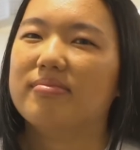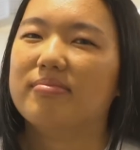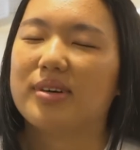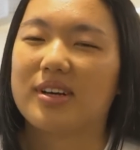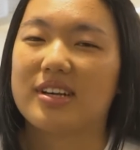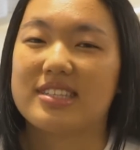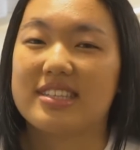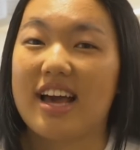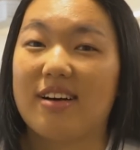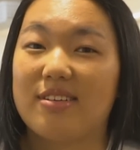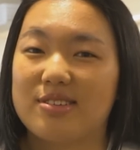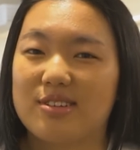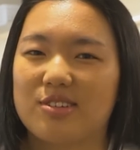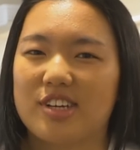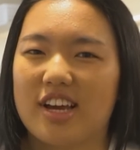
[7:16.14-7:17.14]
because now
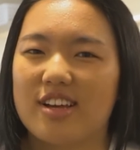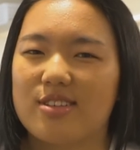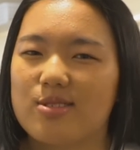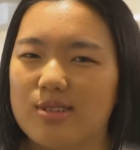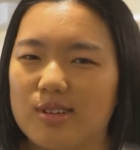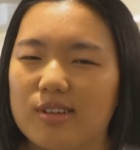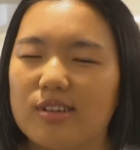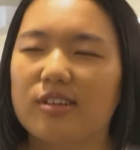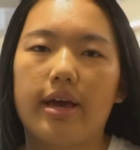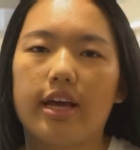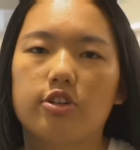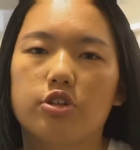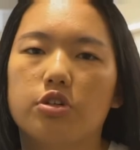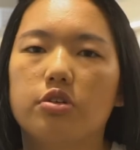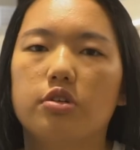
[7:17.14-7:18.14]
is your chance to.
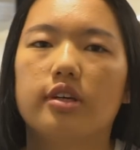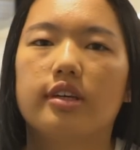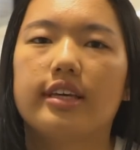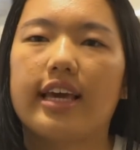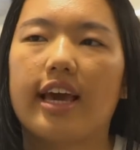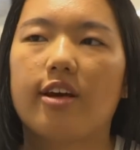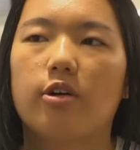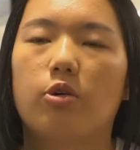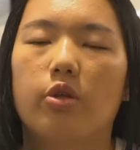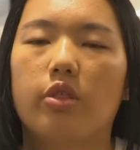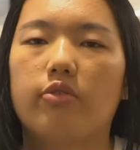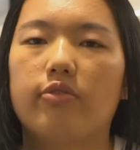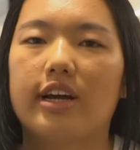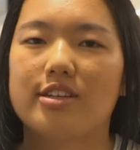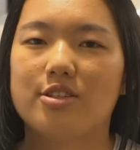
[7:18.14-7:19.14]
Make sure you get all
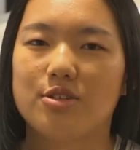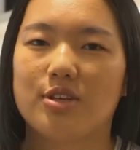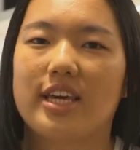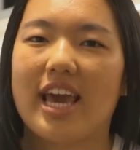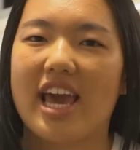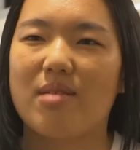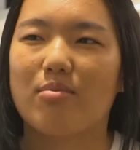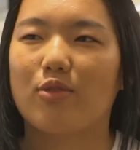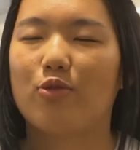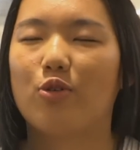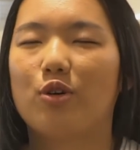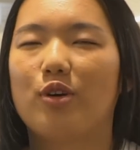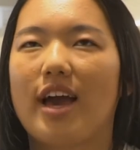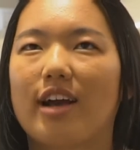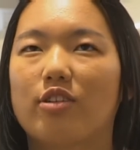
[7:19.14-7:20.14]
the rest you can
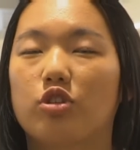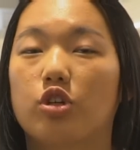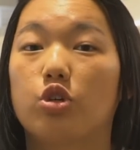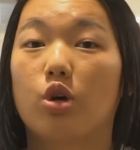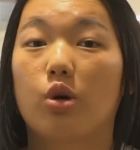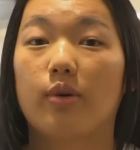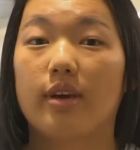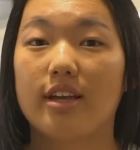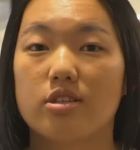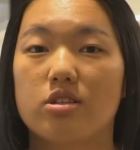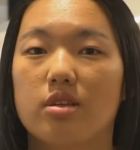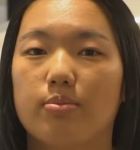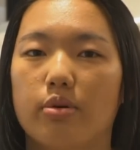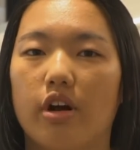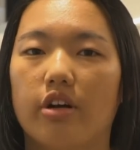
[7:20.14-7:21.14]
before you actually go into
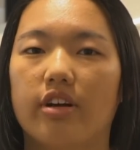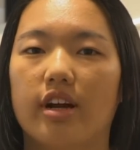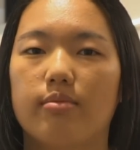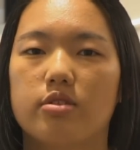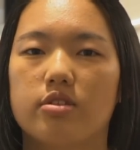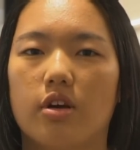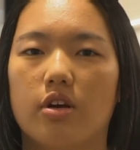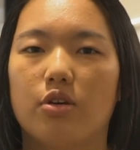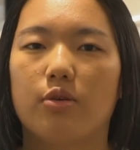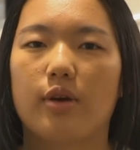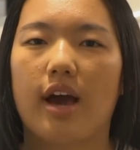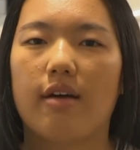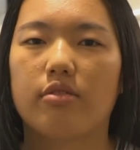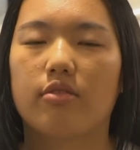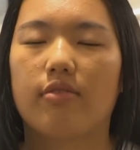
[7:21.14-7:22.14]
the program, so you
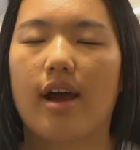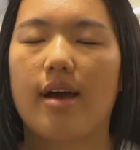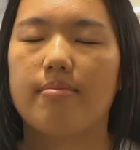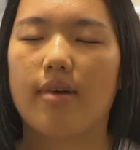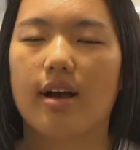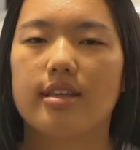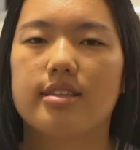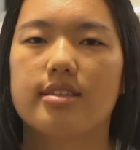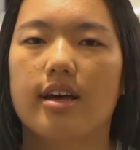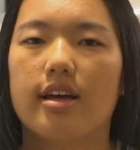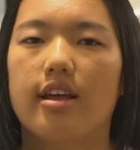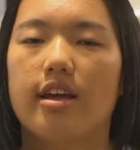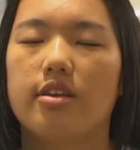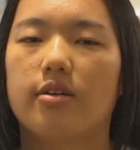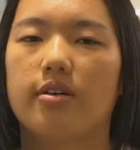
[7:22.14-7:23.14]
have the right mindset
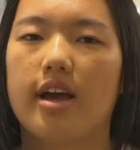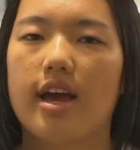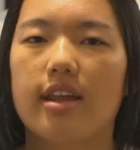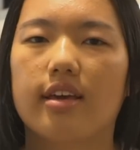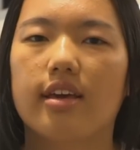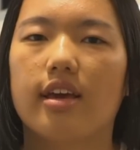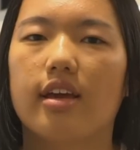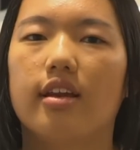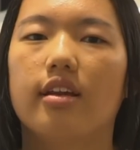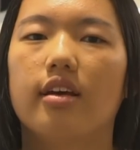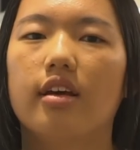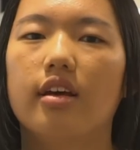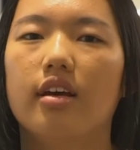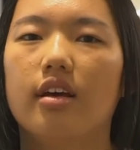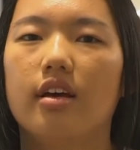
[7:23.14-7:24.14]
and you're heading in
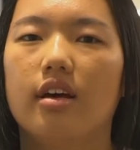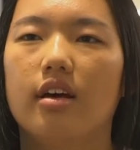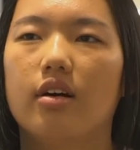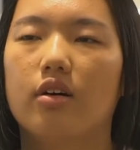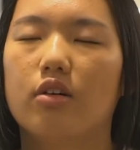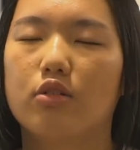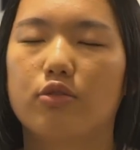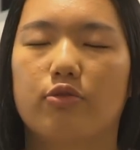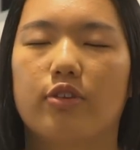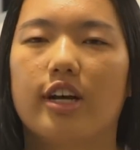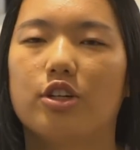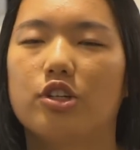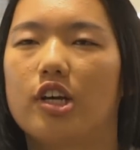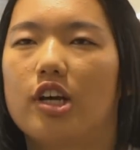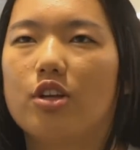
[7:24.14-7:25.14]
all
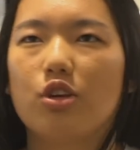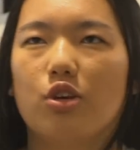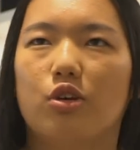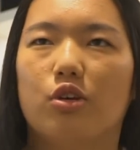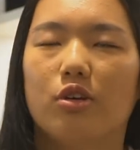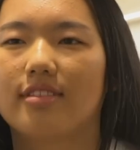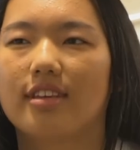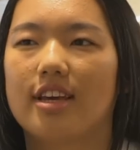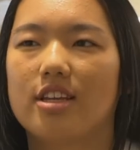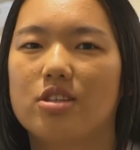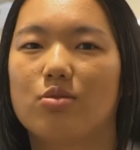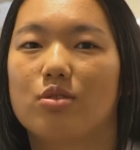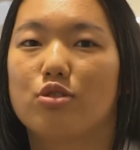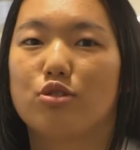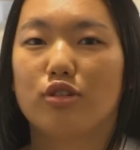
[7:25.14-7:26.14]
fresh and new
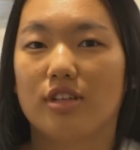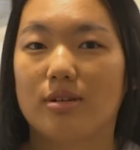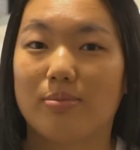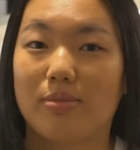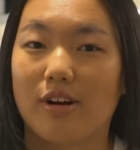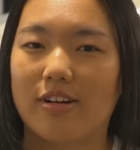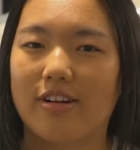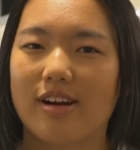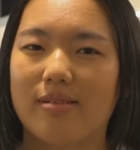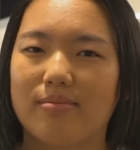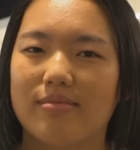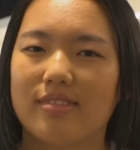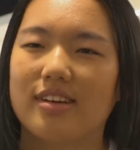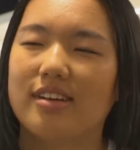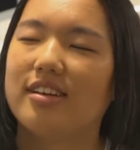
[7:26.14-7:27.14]
into a 2-year program.
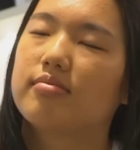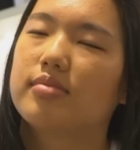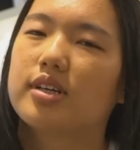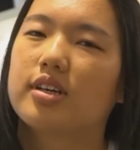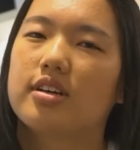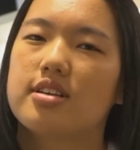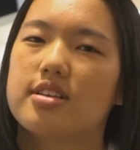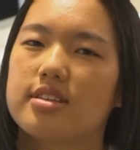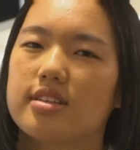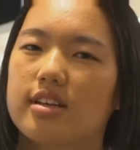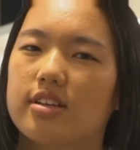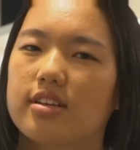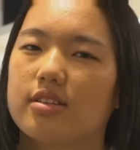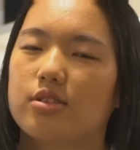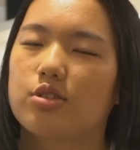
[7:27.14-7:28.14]
Because
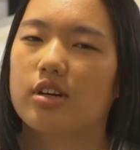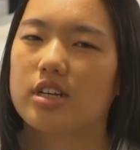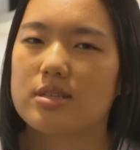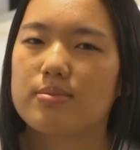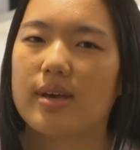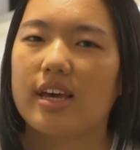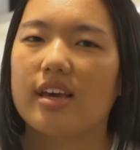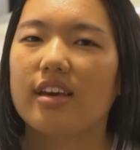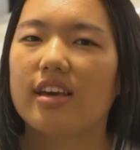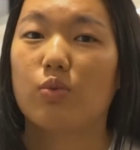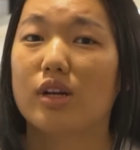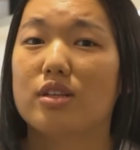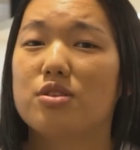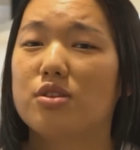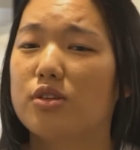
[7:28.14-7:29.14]
trust me,
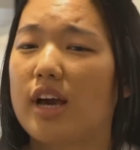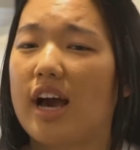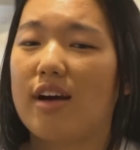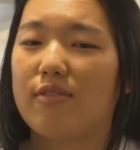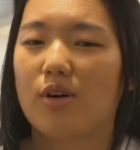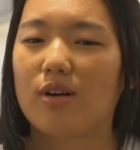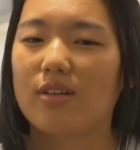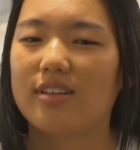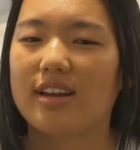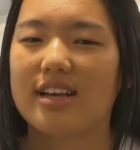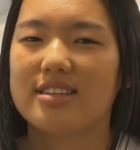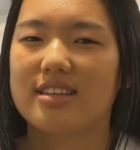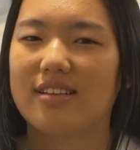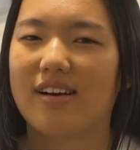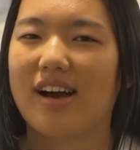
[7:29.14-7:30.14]
once you have
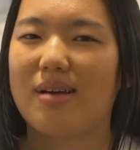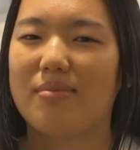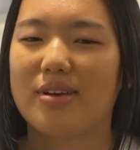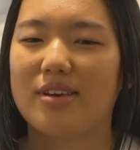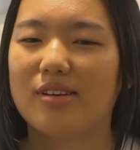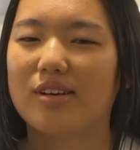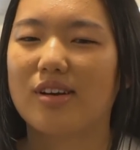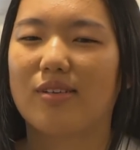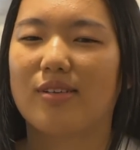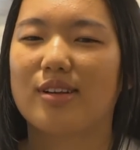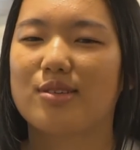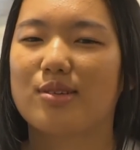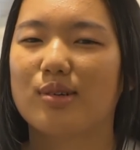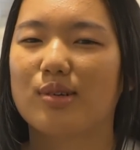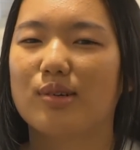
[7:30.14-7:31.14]
holidays in the IB, you're going
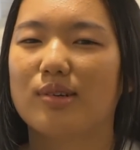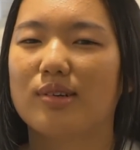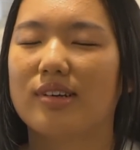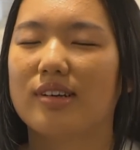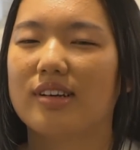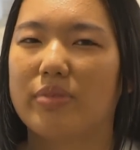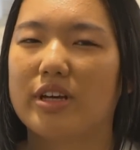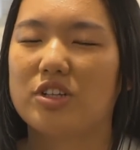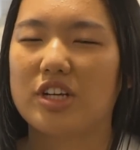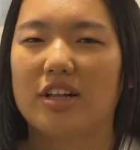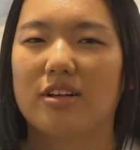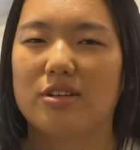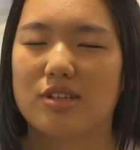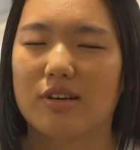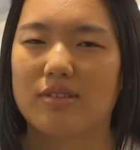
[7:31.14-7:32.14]
to be
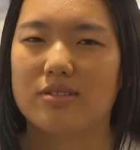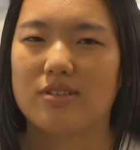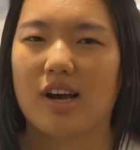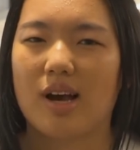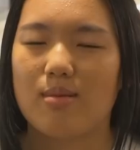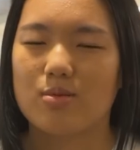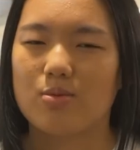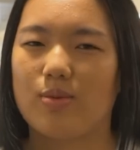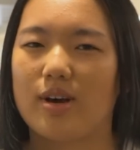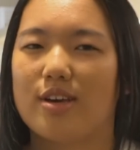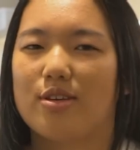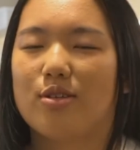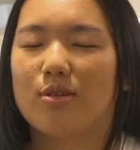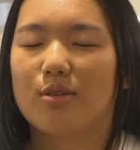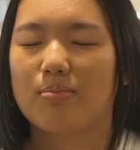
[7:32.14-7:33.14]
jealous of the times where
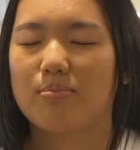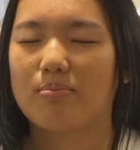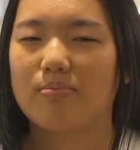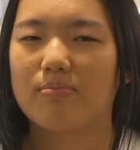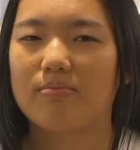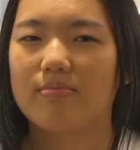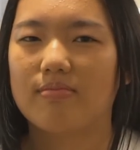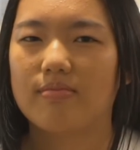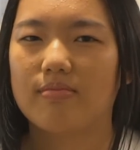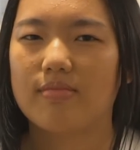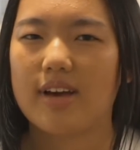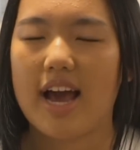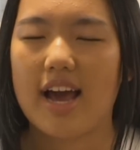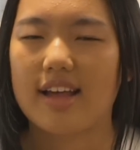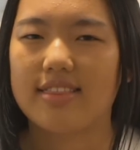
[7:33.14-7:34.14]
you
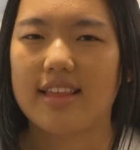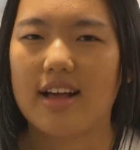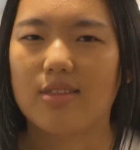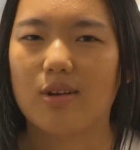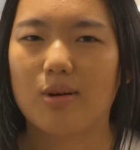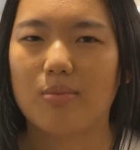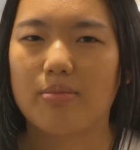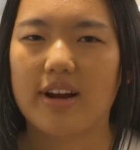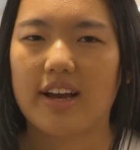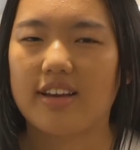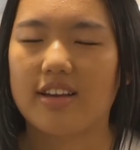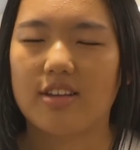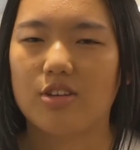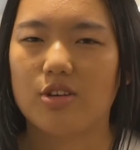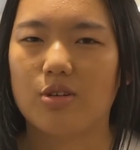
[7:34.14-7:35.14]
had that long break
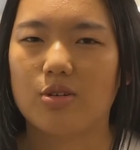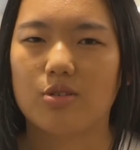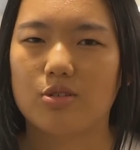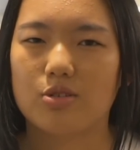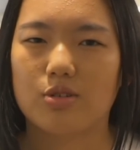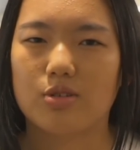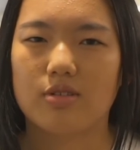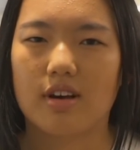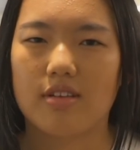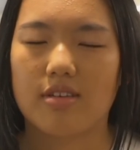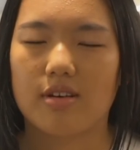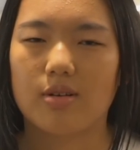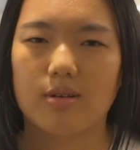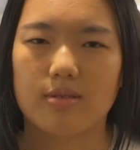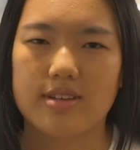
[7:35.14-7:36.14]
and you could do
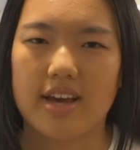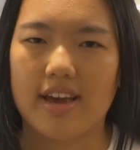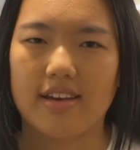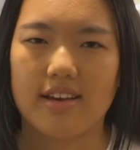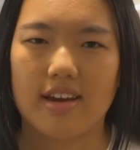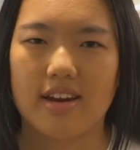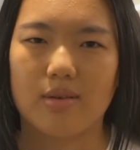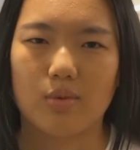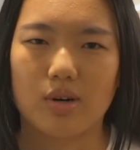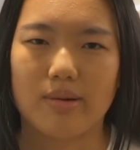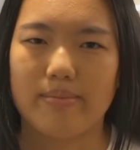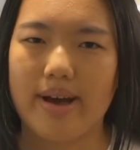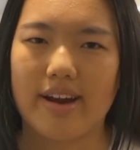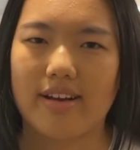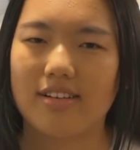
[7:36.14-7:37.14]
nothing all day and it
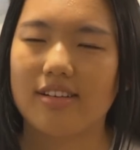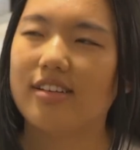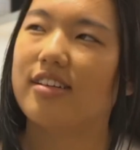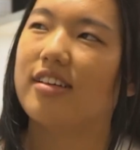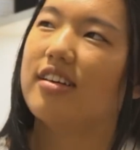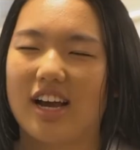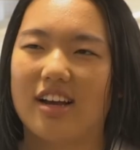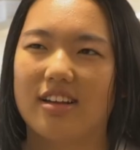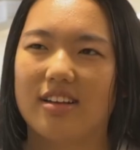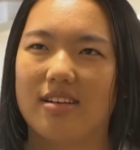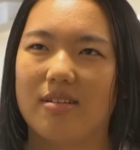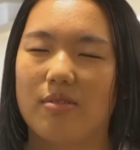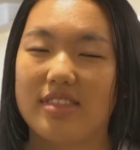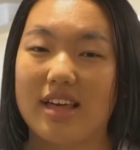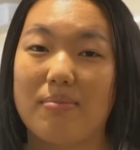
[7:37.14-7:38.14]
wouldn't matter.
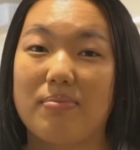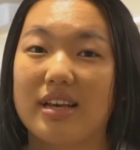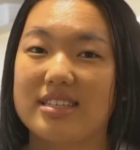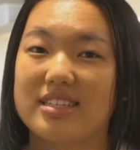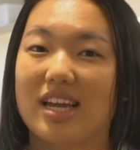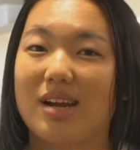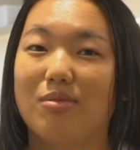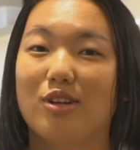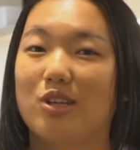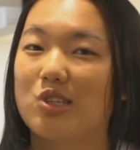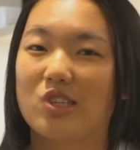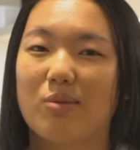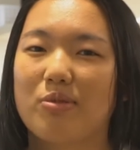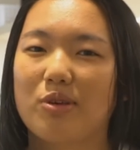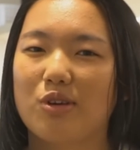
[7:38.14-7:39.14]
With that being said, I'm not
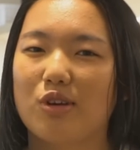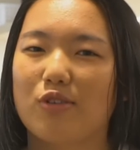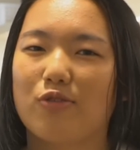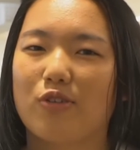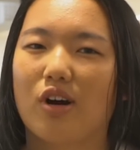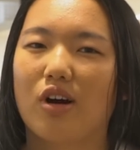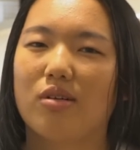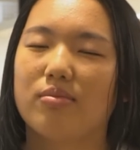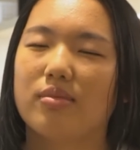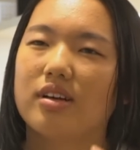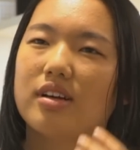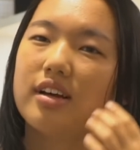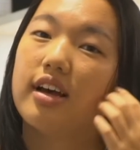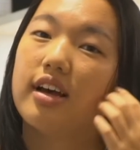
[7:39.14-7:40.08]
stopping you from